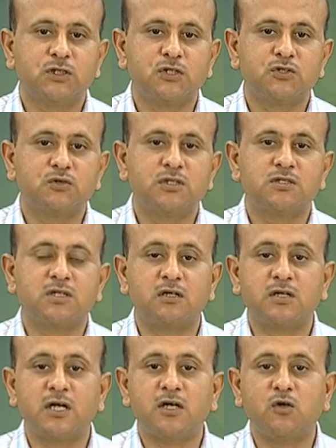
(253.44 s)
So, this
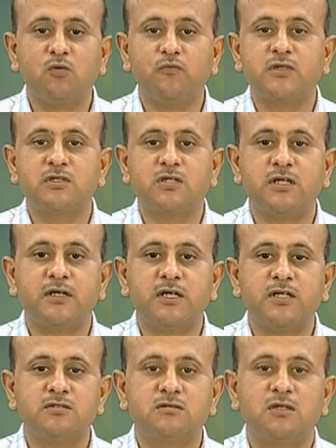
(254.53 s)
entire tube which
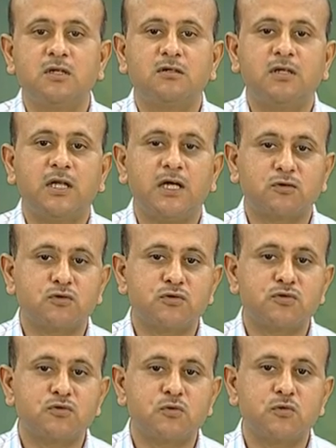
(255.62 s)
contains the electron
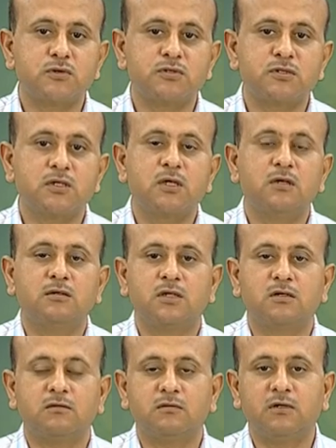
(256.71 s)
source, the,
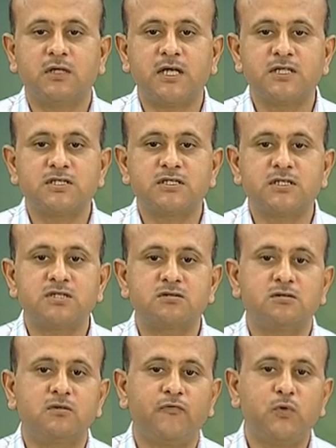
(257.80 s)
the lenses,
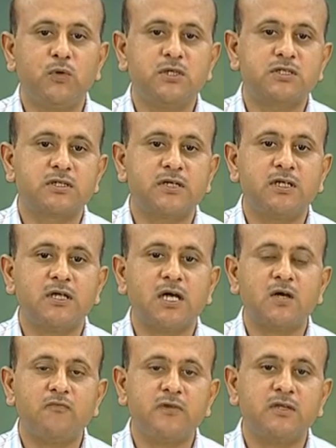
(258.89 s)
the viewing screen
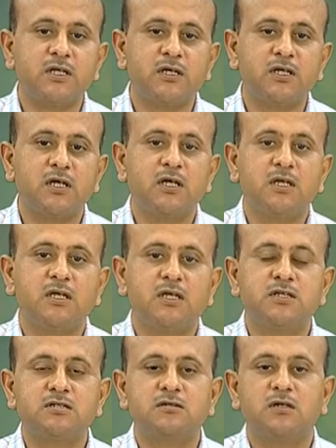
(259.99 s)
everything
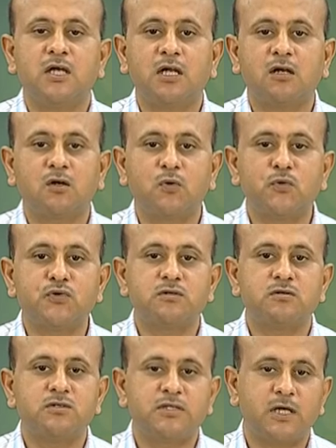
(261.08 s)
is enclosed
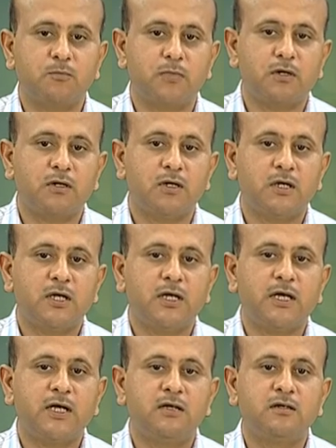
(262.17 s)
chamber
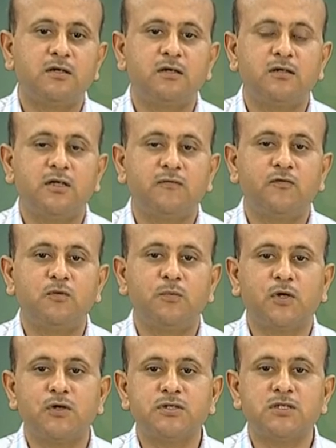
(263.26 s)
and therefore,
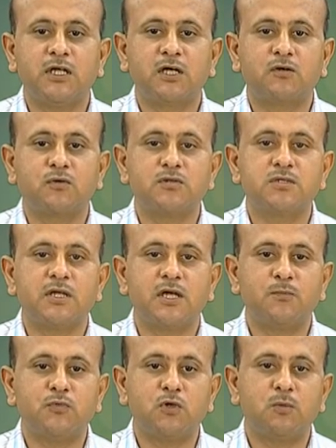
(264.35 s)
because electrons are
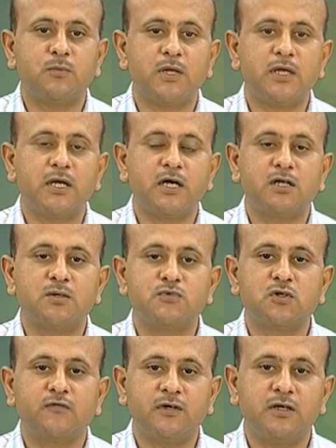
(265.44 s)
absorbed by atoms
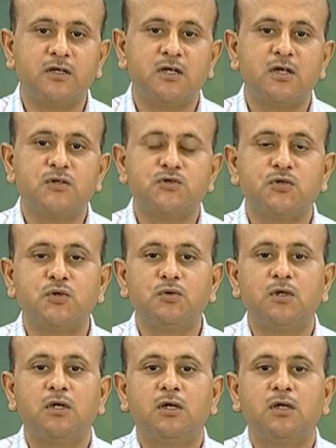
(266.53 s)
of air. So,
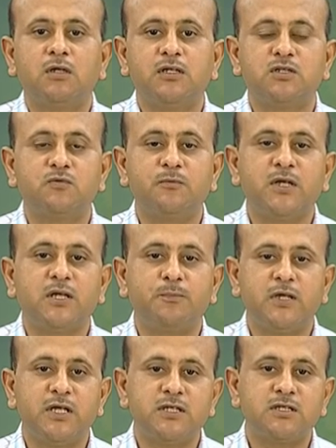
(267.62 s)
this will be
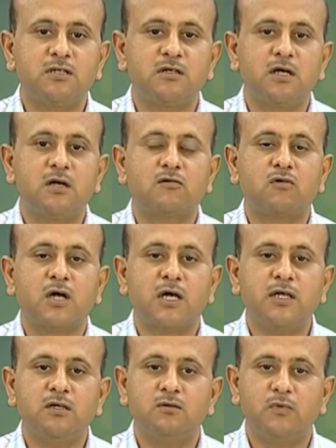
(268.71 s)
placed in a ultra
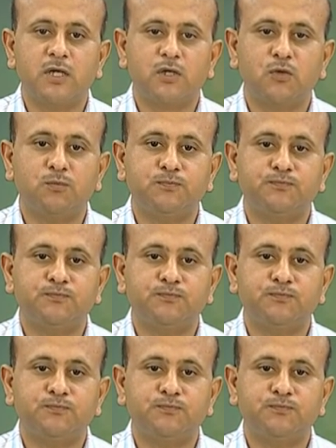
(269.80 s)
high vacuum.